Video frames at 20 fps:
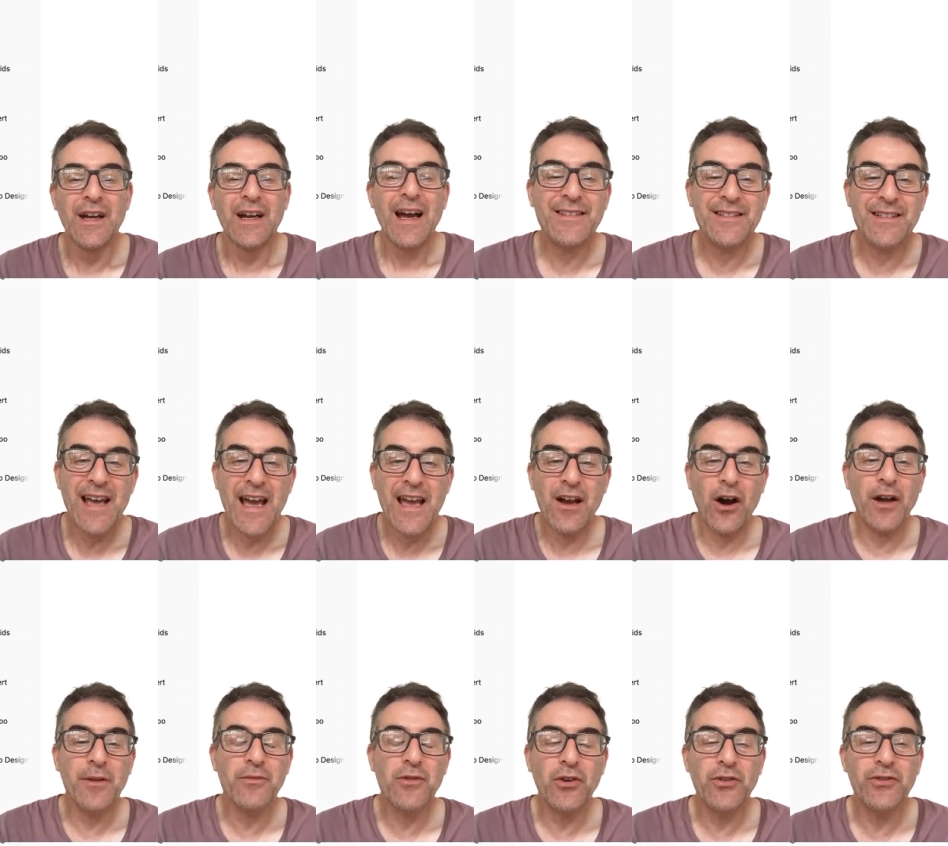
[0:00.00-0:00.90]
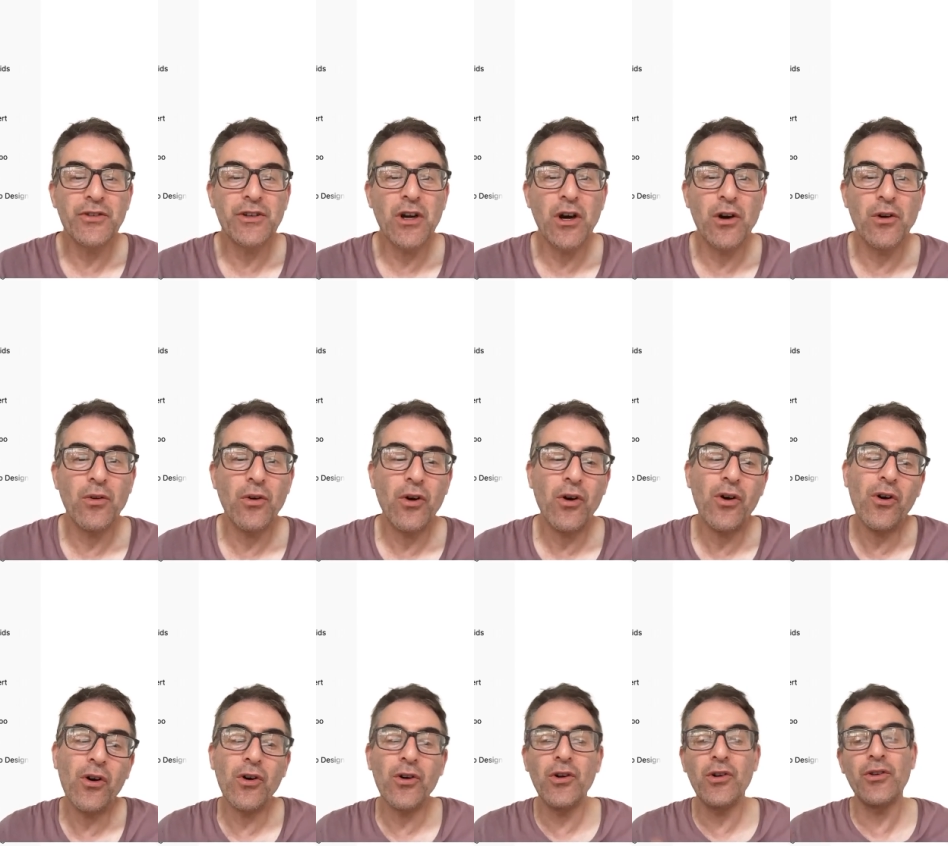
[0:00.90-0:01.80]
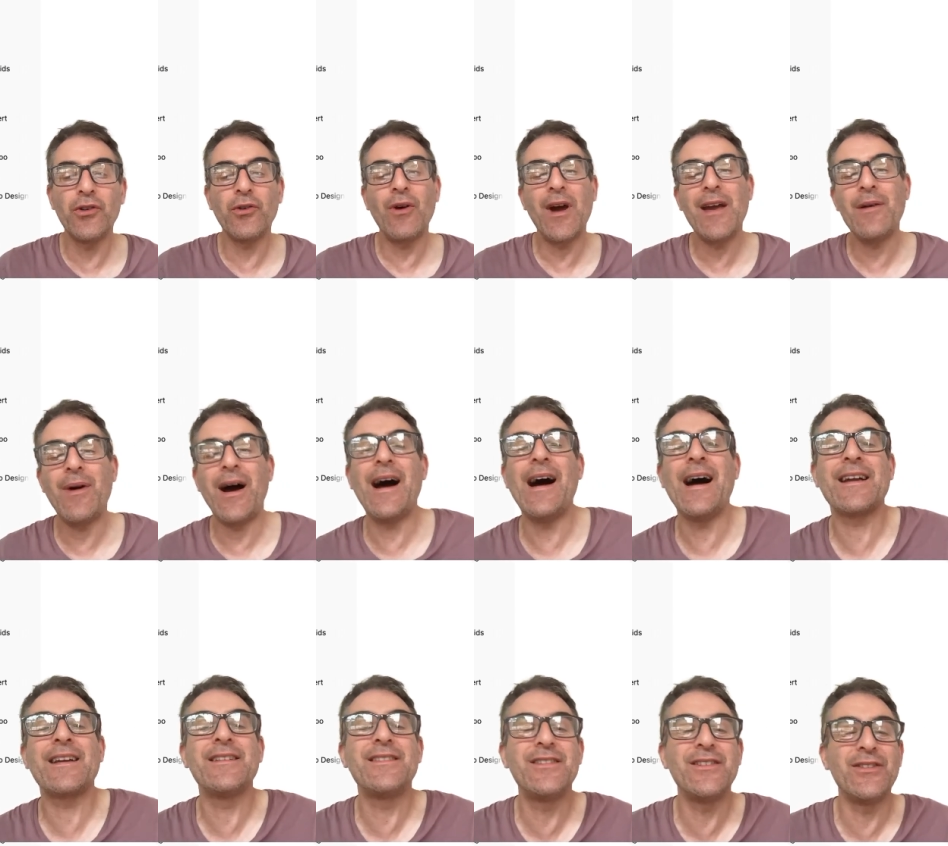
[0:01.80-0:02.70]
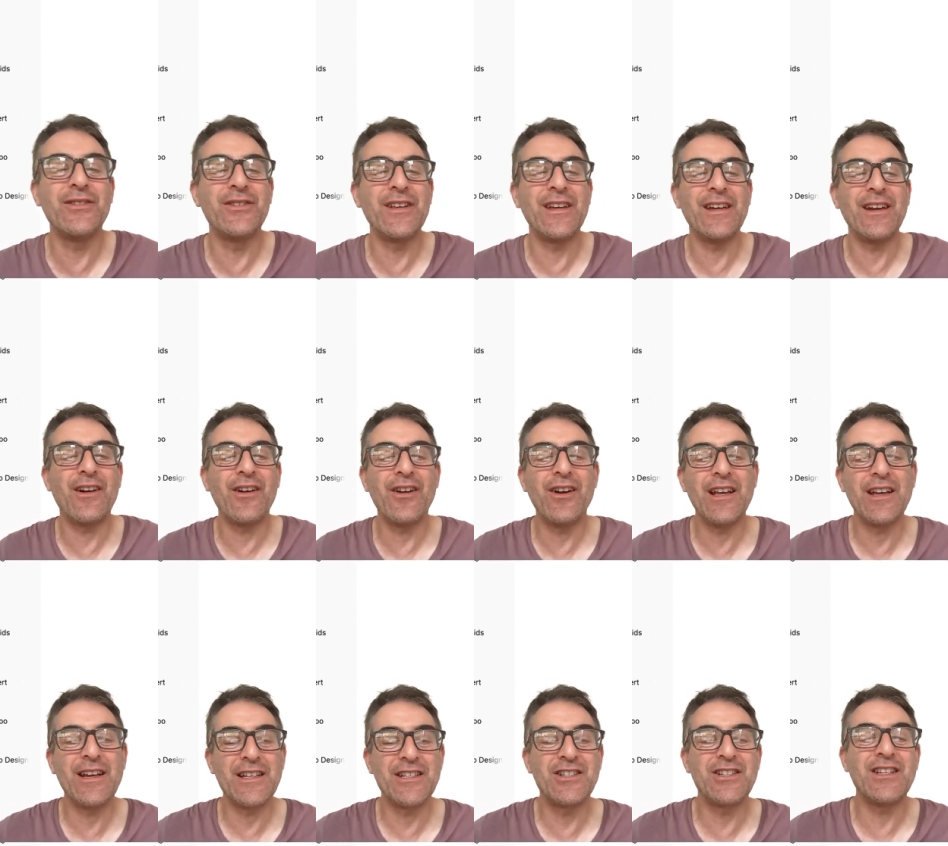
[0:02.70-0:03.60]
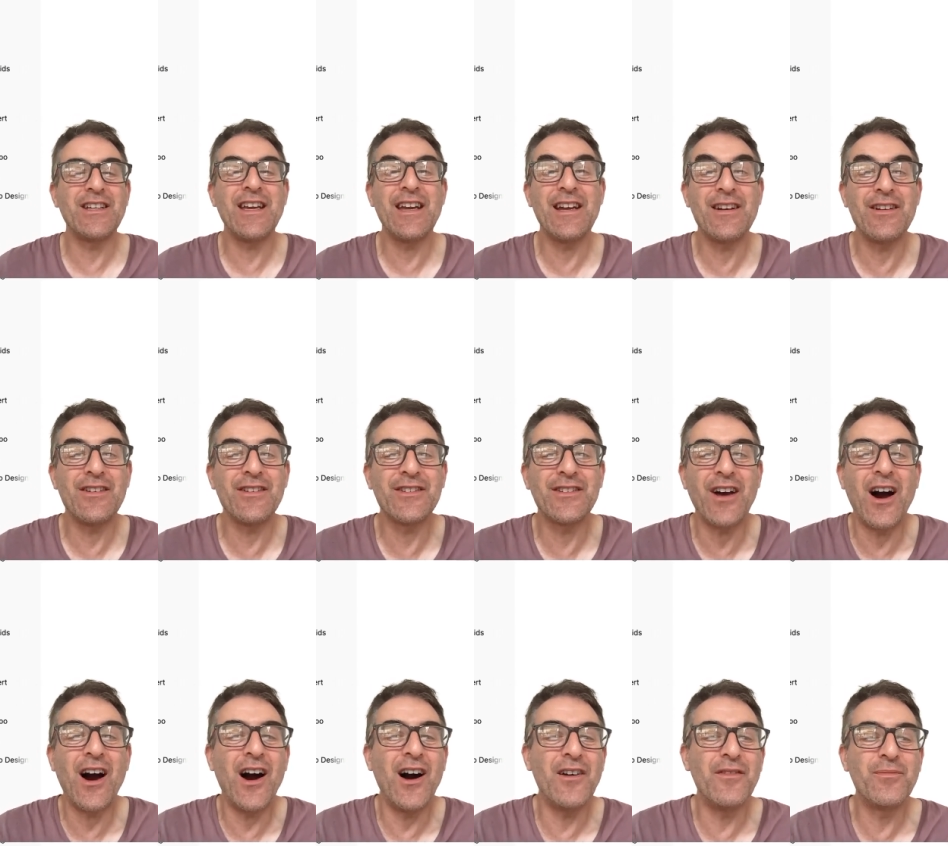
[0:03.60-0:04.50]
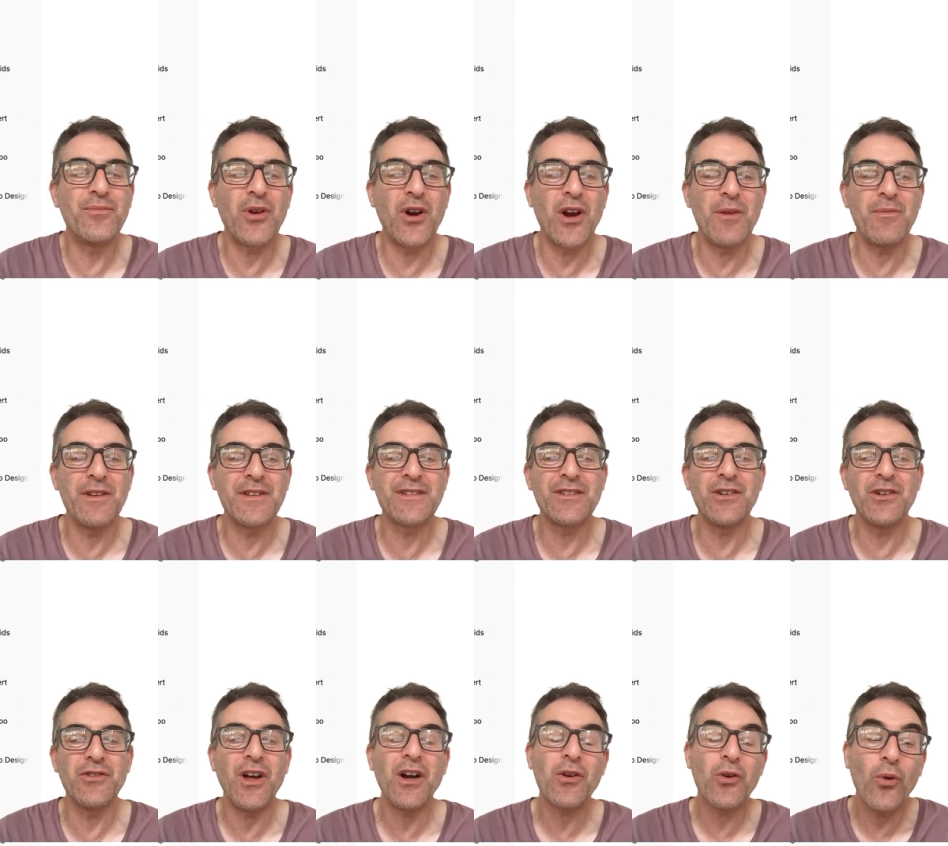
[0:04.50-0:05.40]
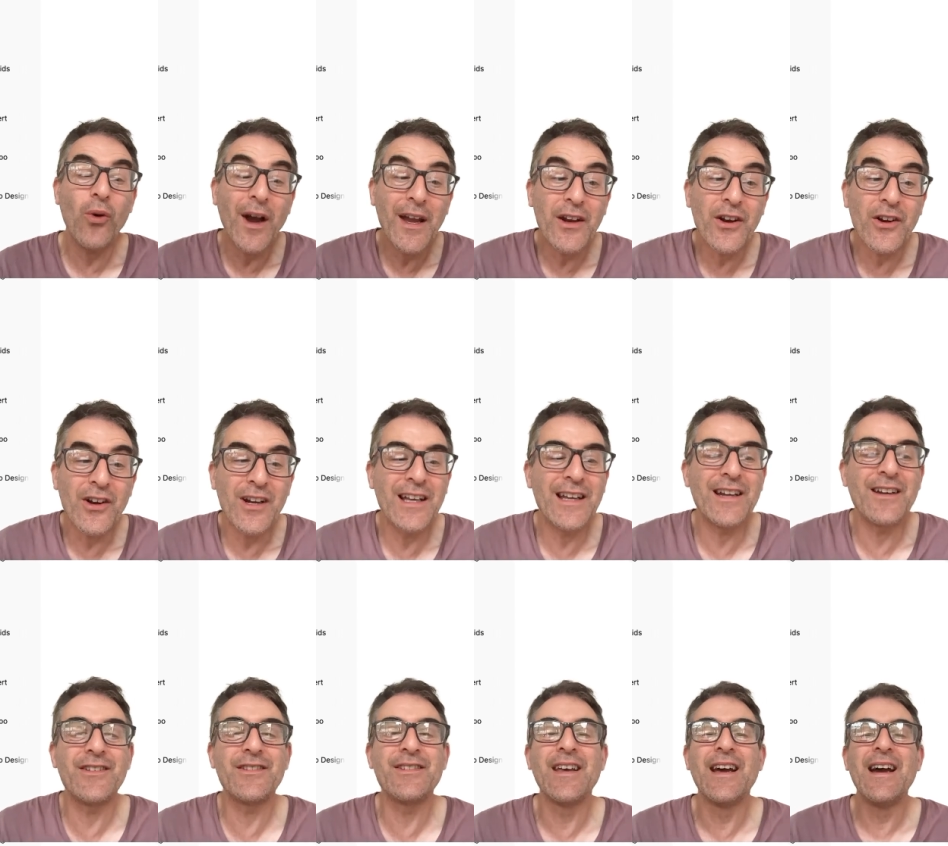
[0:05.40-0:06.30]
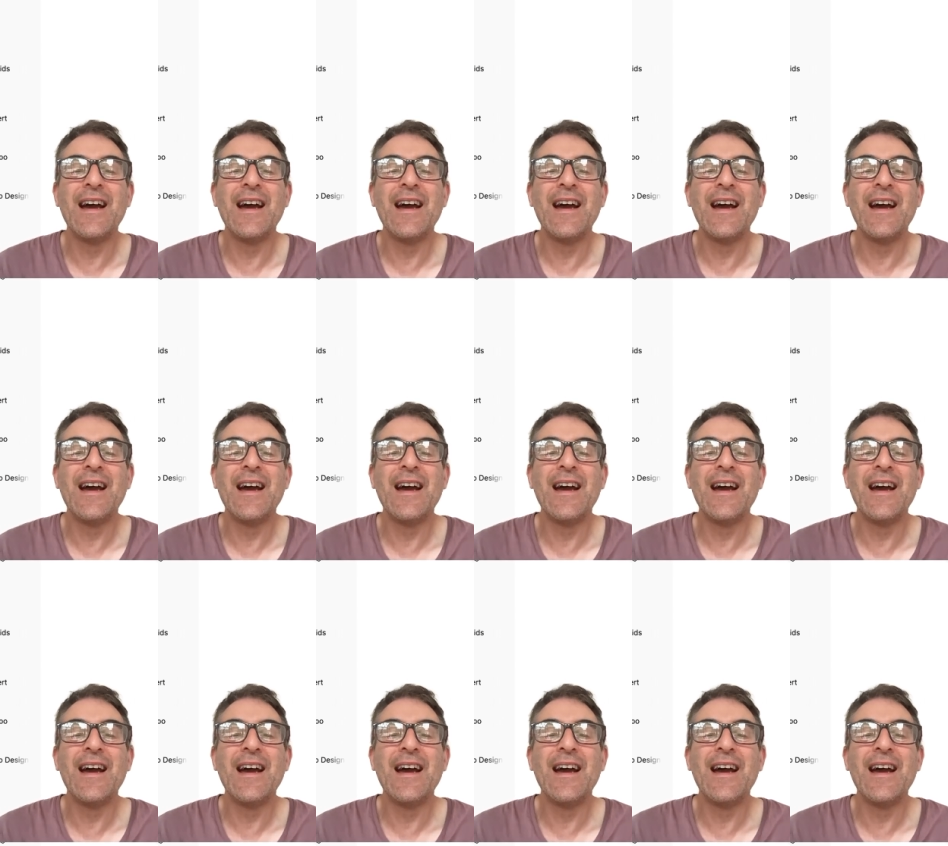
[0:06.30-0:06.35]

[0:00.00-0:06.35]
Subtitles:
And today I'm going to go all the way back to the earliest years of primary school, not quite early years,